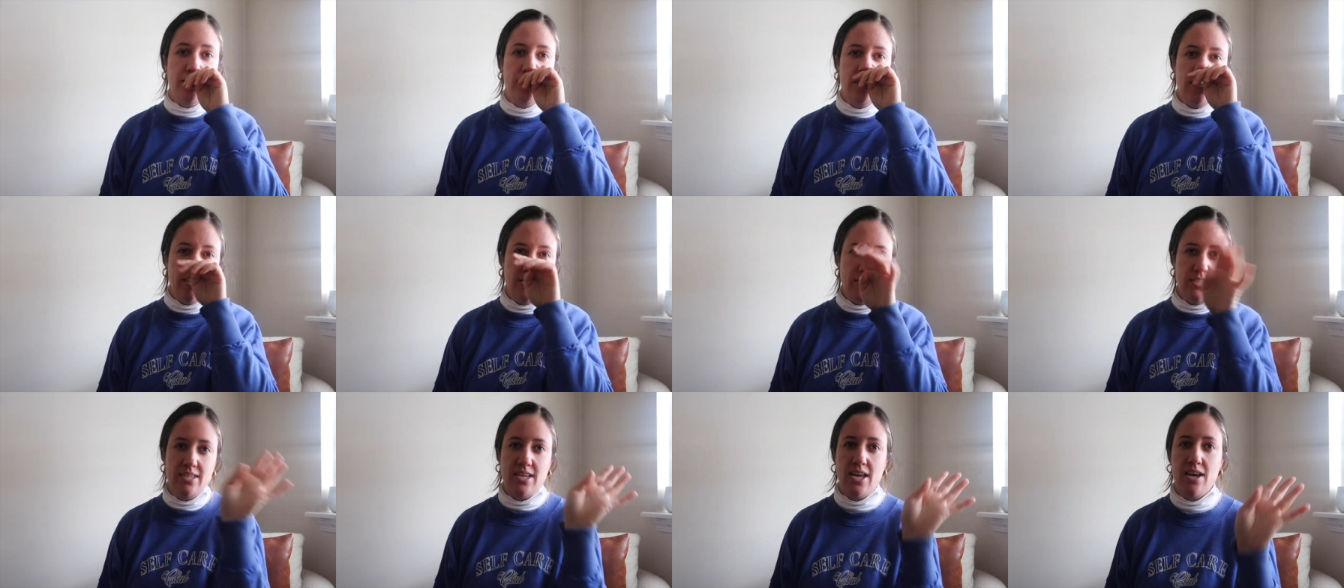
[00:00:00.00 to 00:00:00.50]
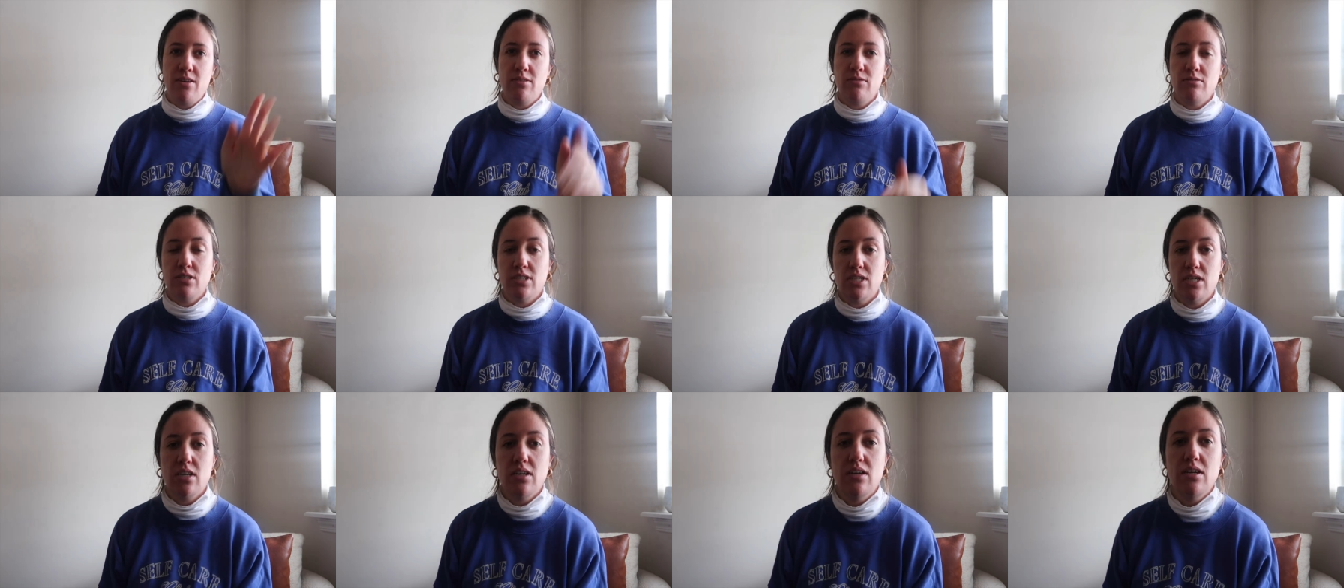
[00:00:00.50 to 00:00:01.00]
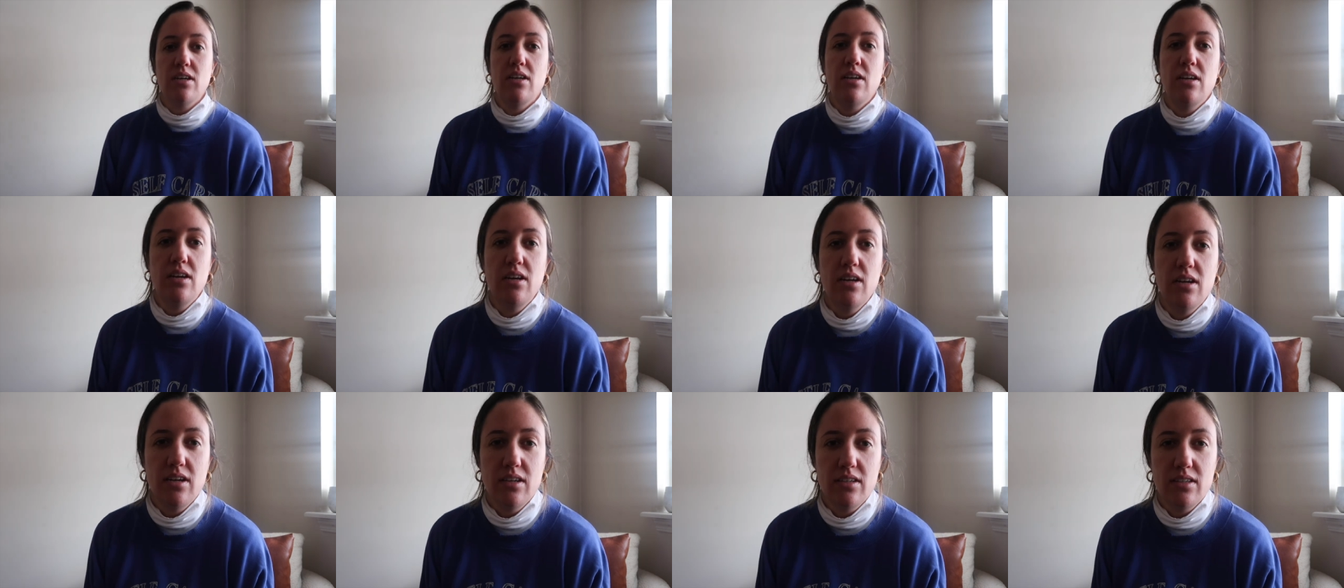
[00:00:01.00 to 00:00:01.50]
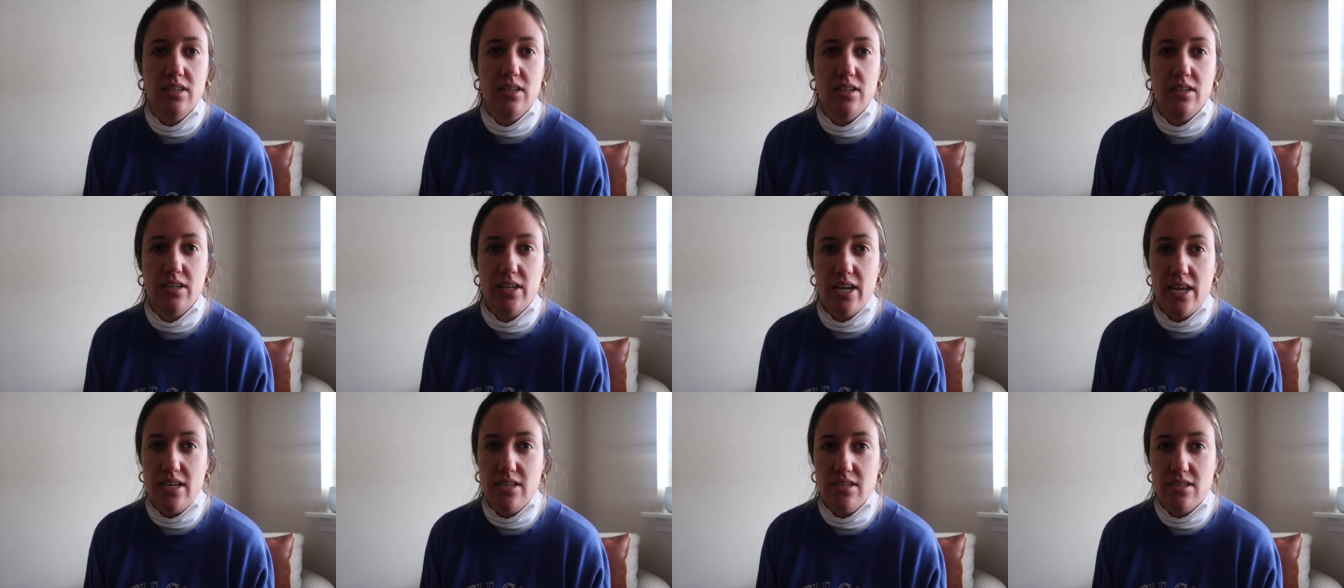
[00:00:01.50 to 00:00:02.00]
I still sound a little
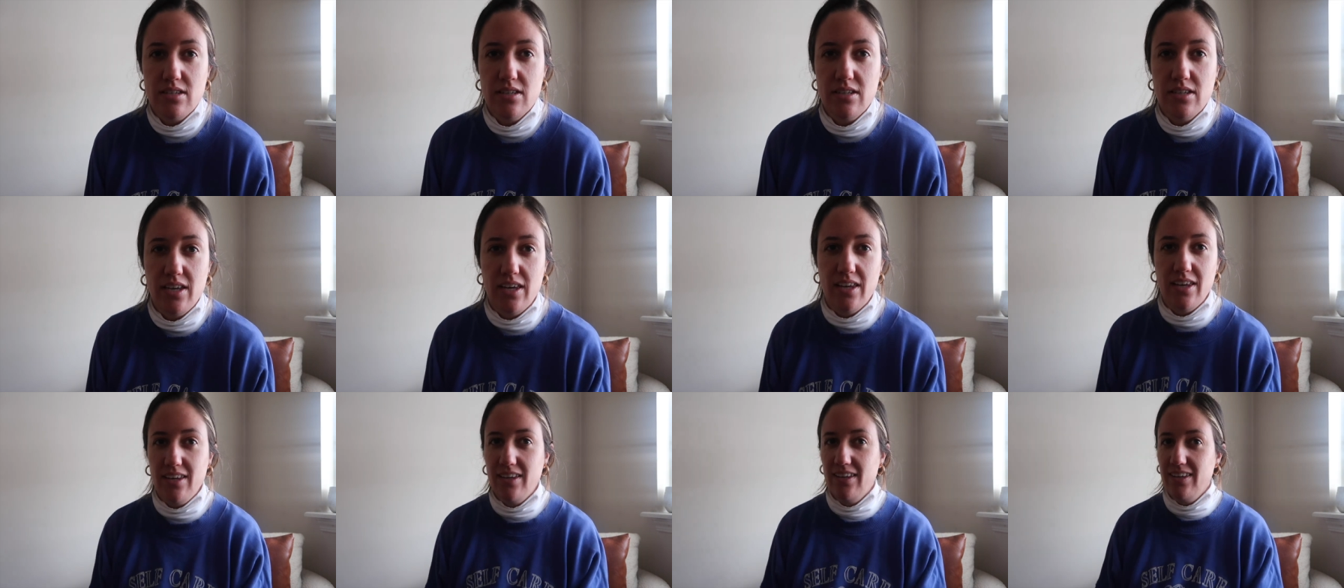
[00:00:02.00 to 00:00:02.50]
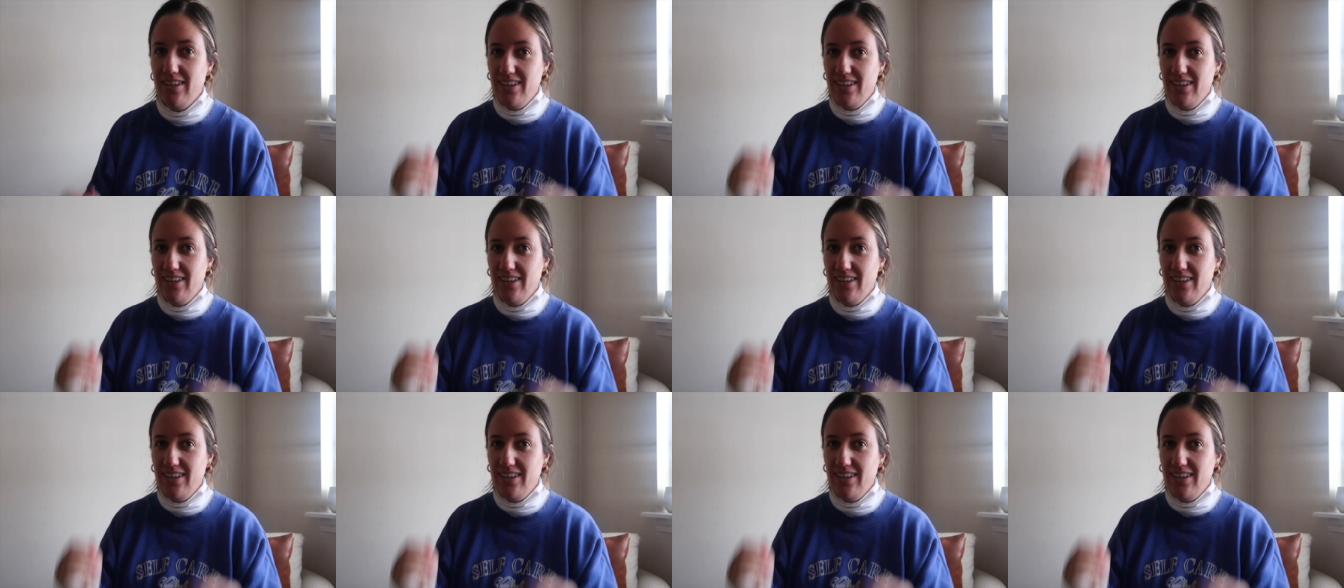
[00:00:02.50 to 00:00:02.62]
nasally.